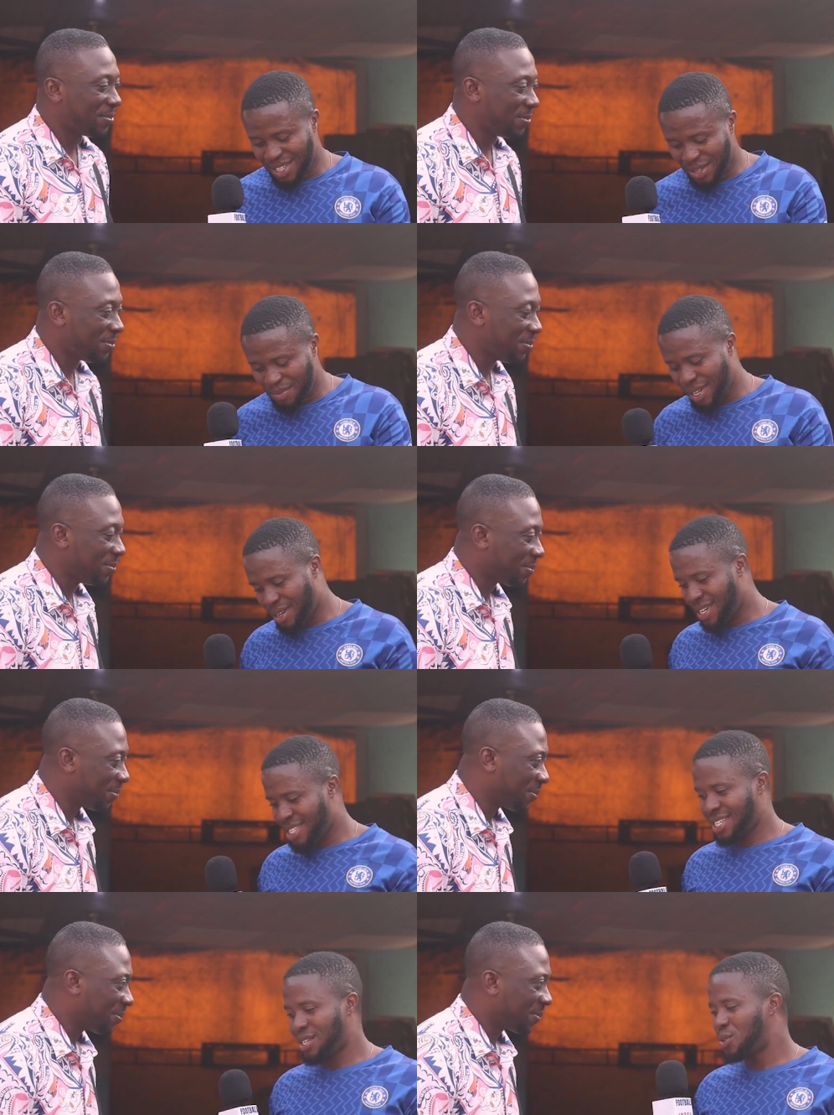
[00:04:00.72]
Speaker 1: said something
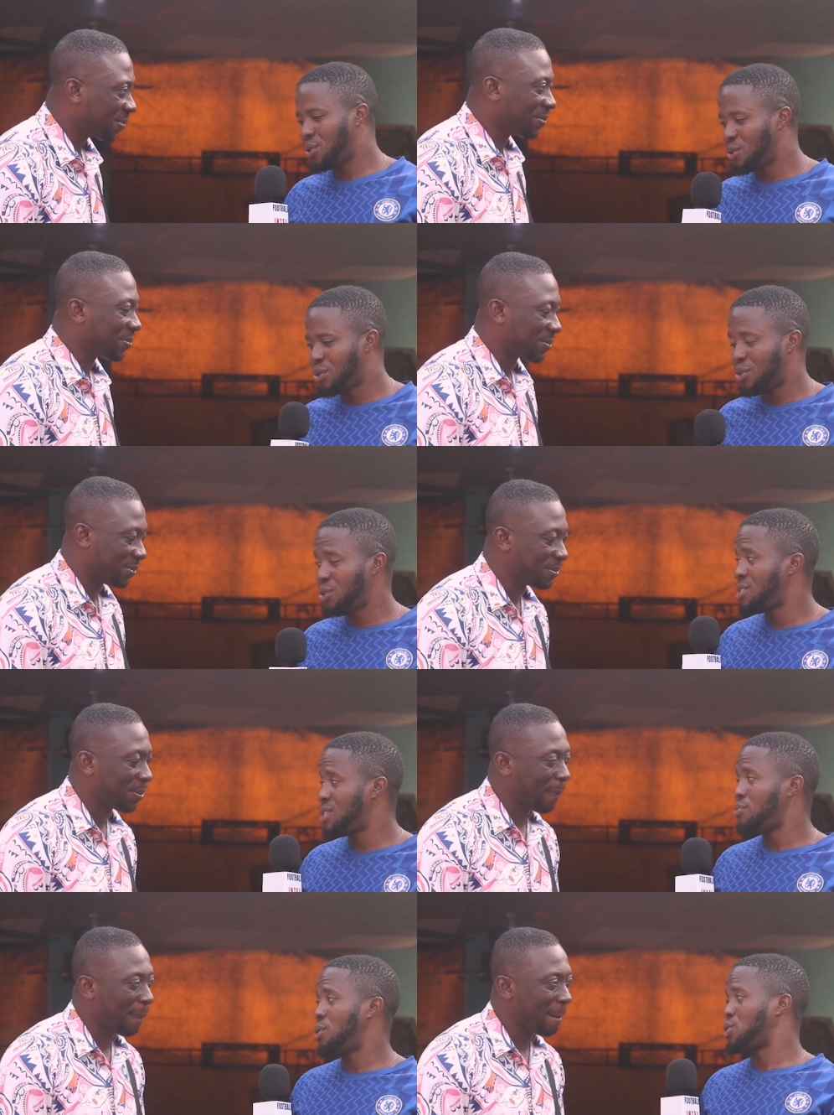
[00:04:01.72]
about uh, Nkunku. Do you
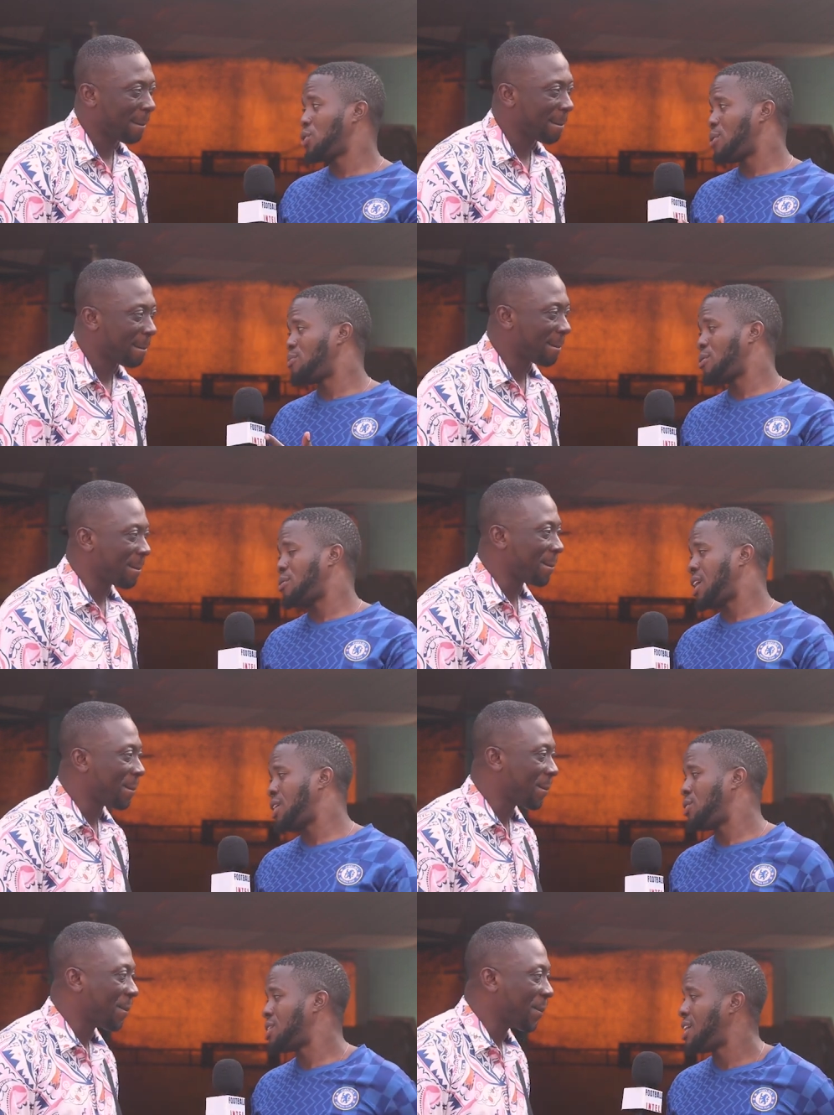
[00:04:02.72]
see more to come from that
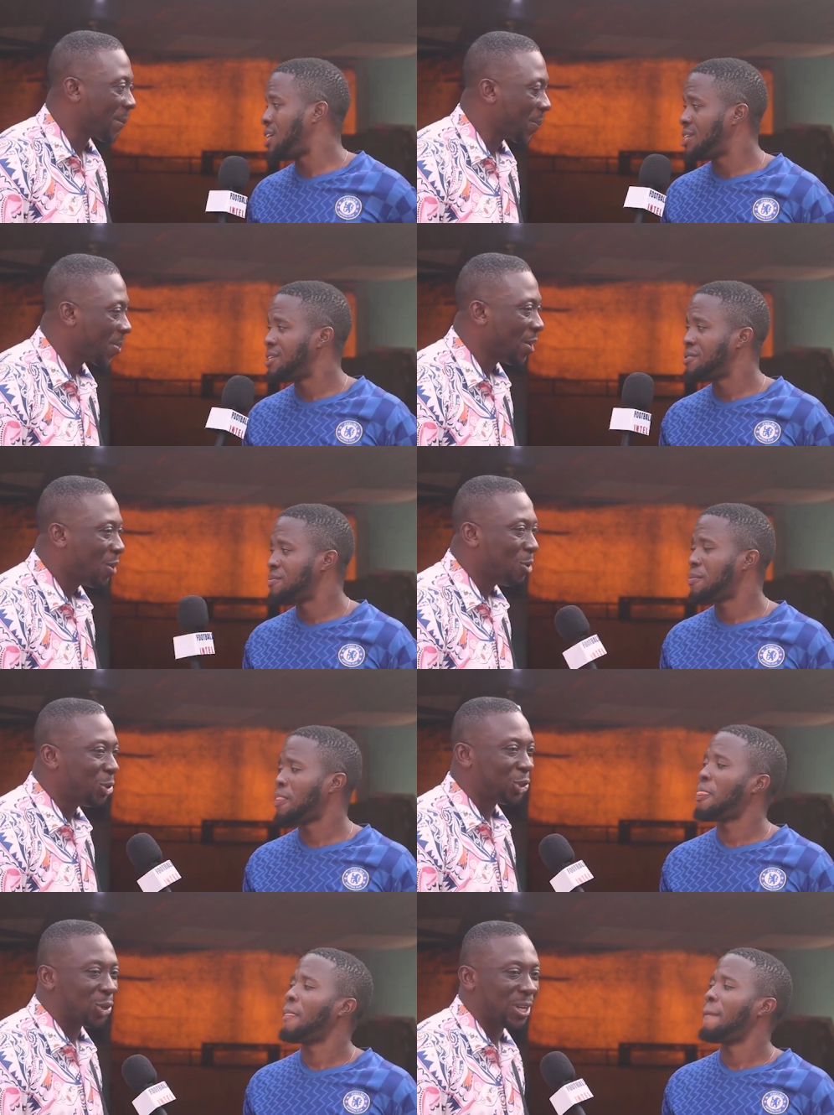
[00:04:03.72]
young lad? Oh,
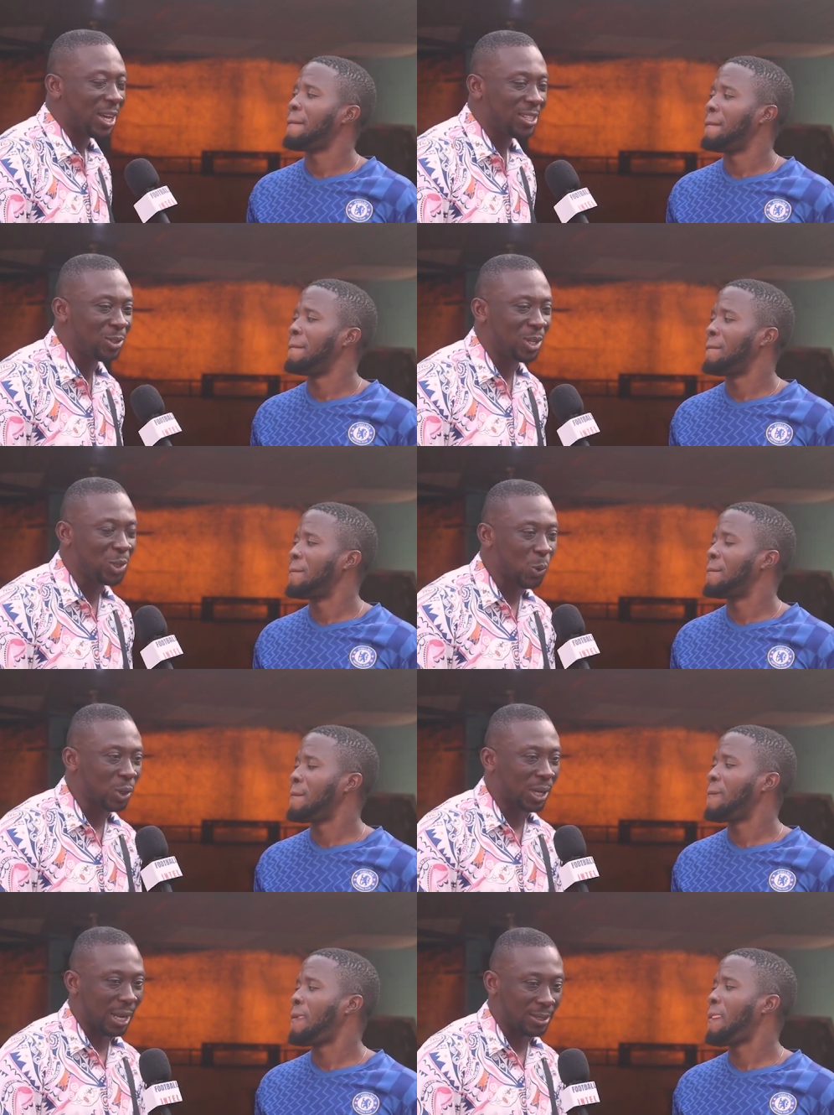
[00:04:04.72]
sure. Now,
Speaker 2: he's, he's
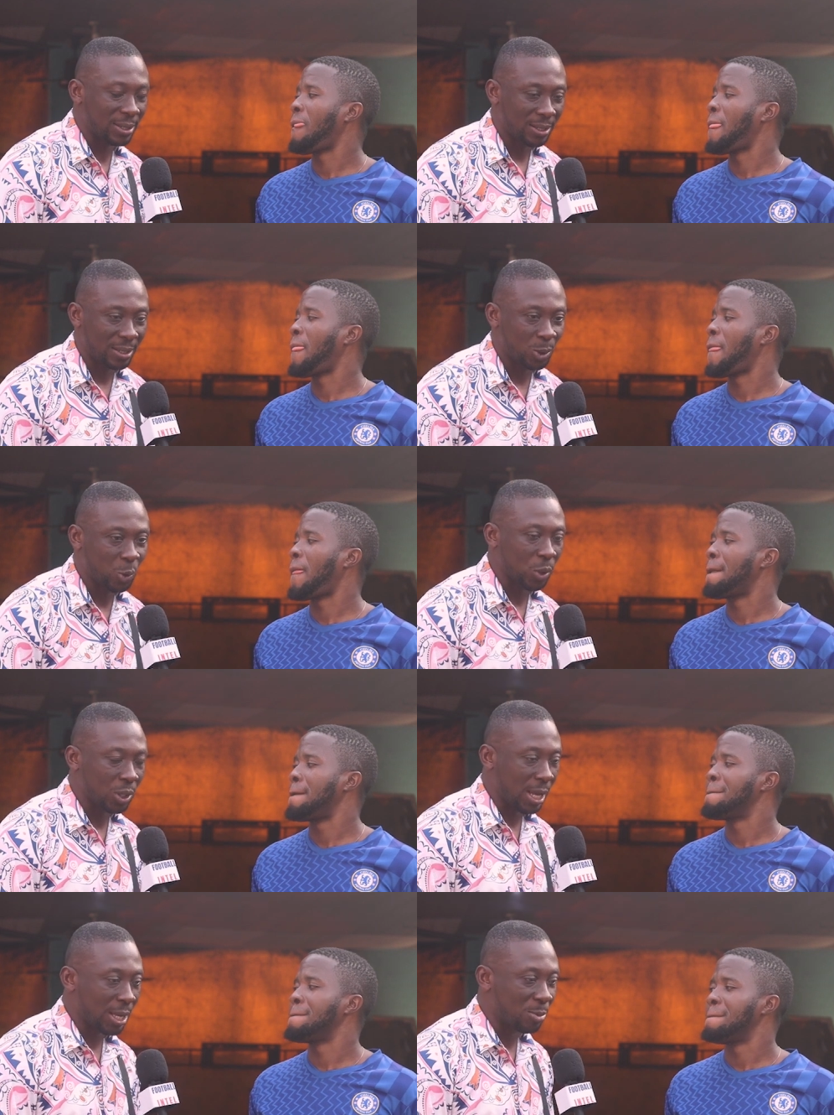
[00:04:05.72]
world class. He's
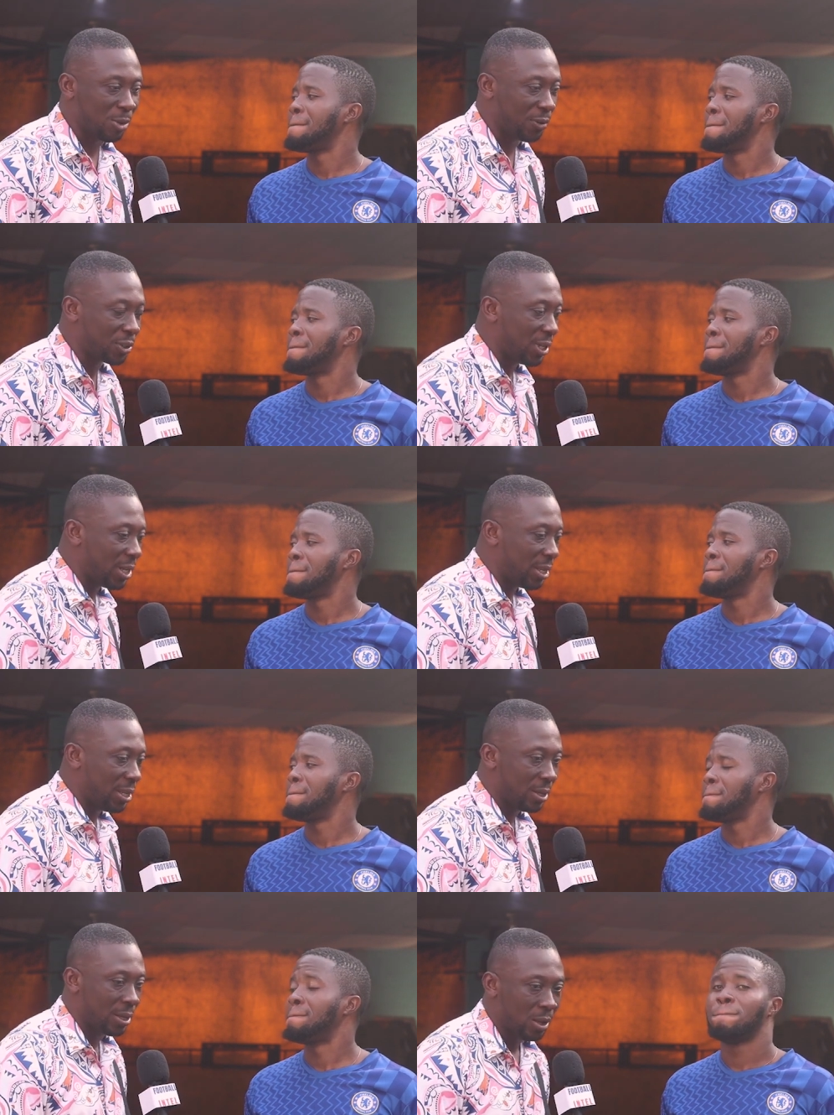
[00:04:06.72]
world class. But
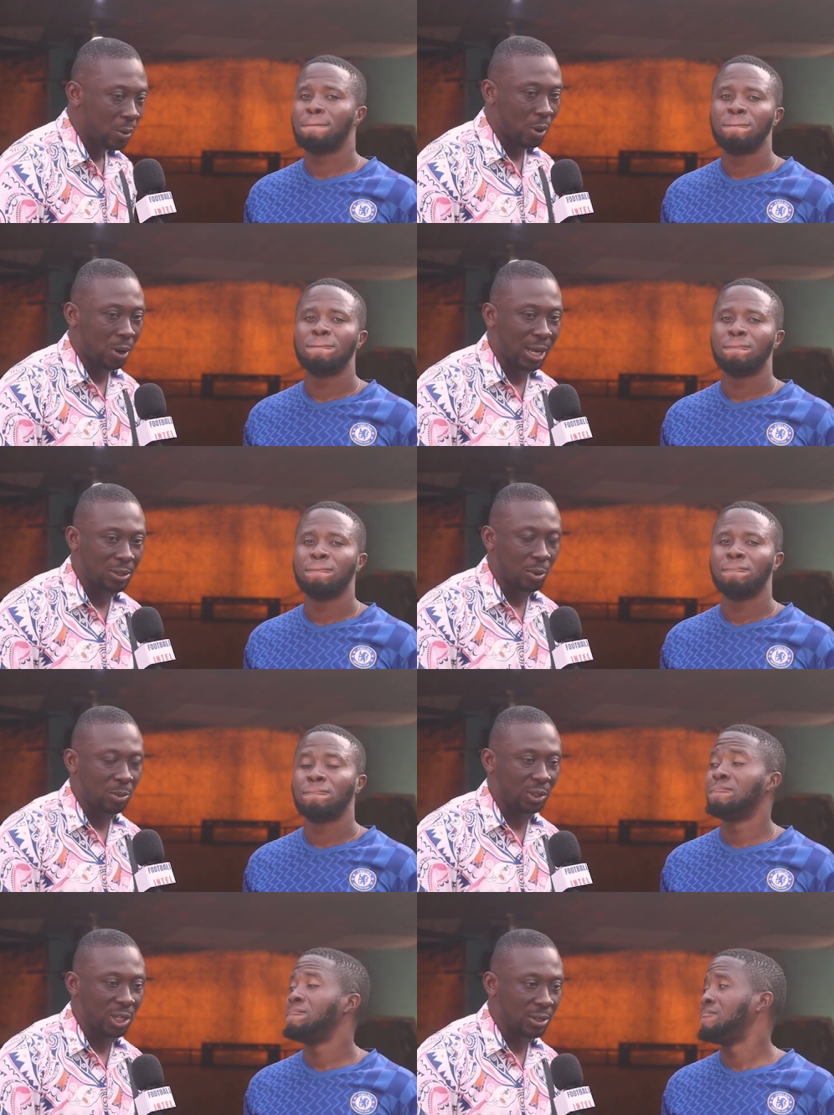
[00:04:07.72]
unfortunately, world class come
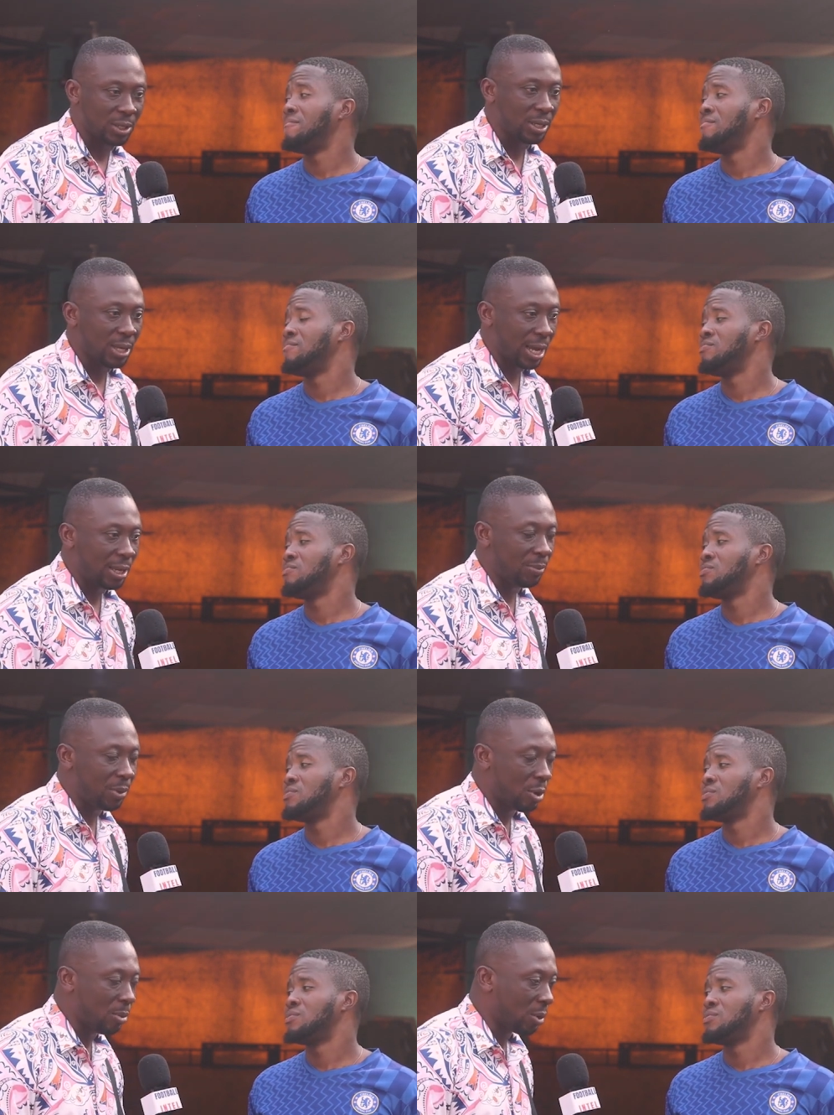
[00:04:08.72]
to Chelsea and they
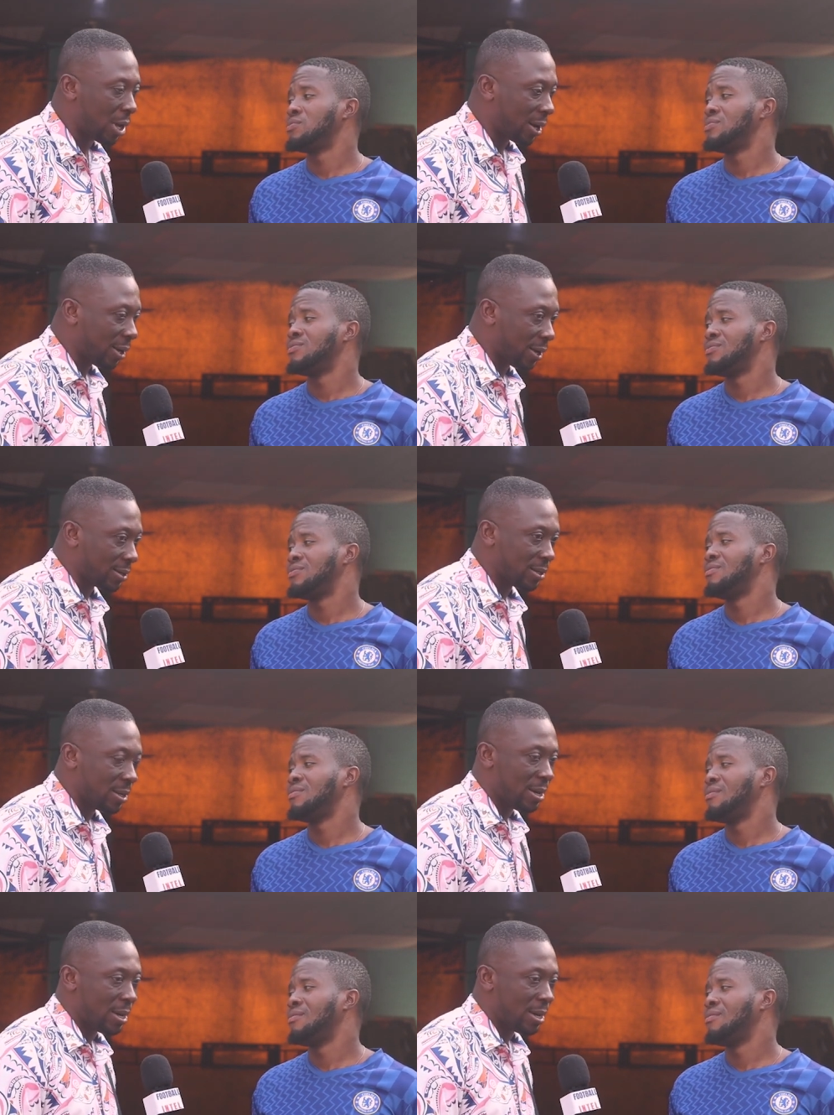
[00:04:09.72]
become local class.